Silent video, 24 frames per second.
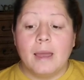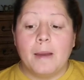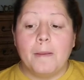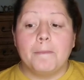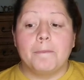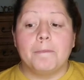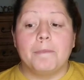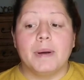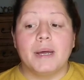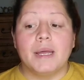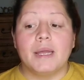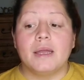
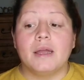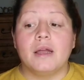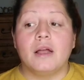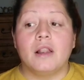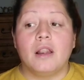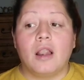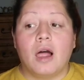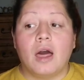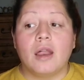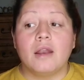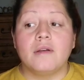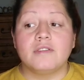but a
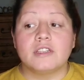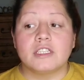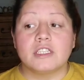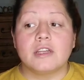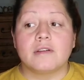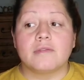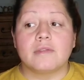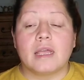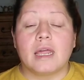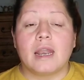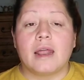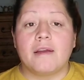lot of
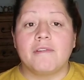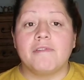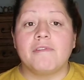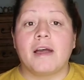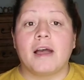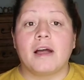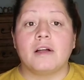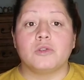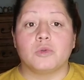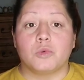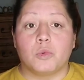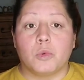stuff that I
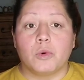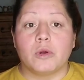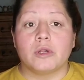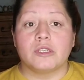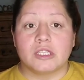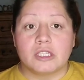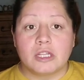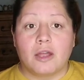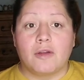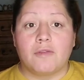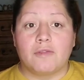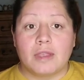found were
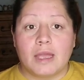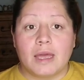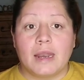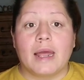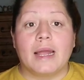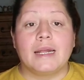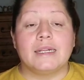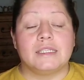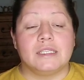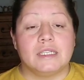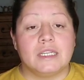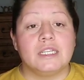stuff that
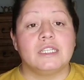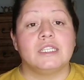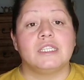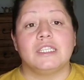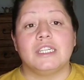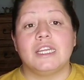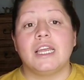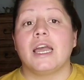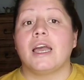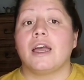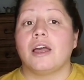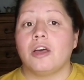I did
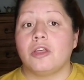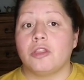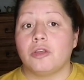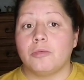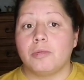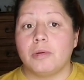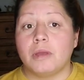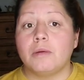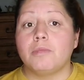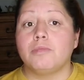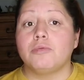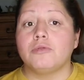see at other
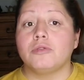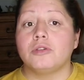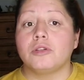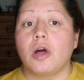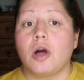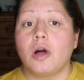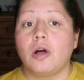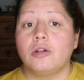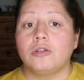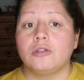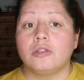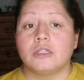people's
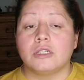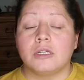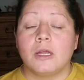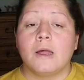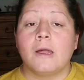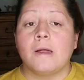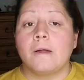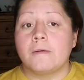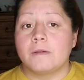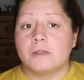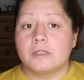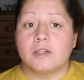hauls,
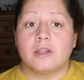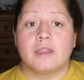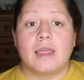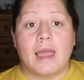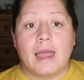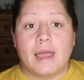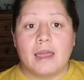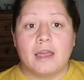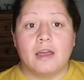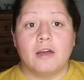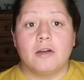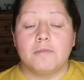so
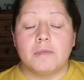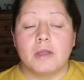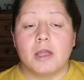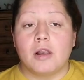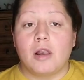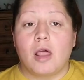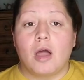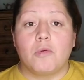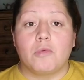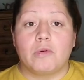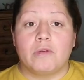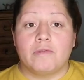that helped me a
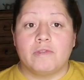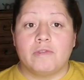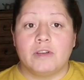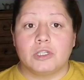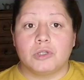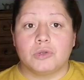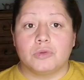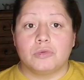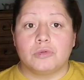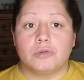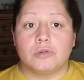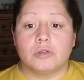lot with
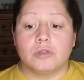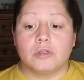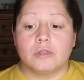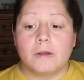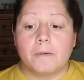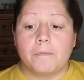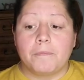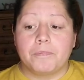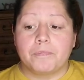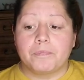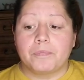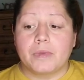visuals.
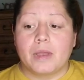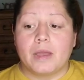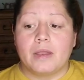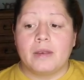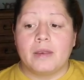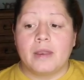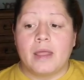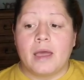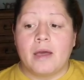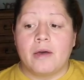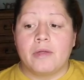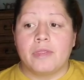
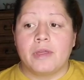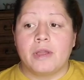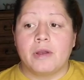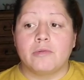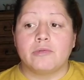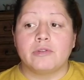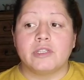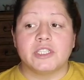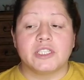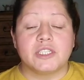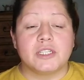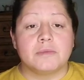Now, there
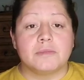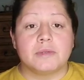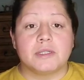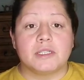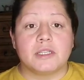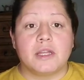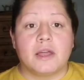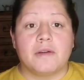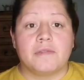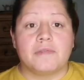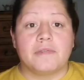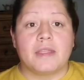was some
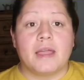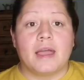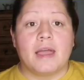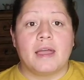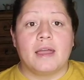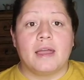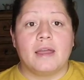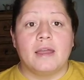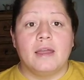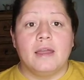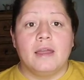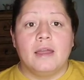stuff
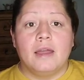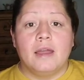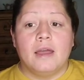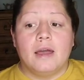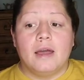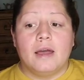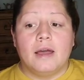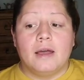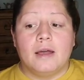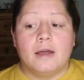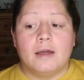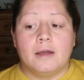that
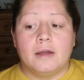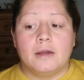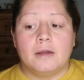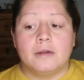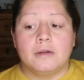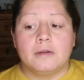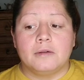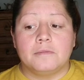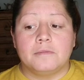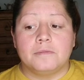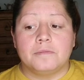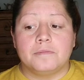
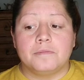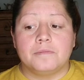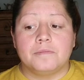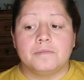I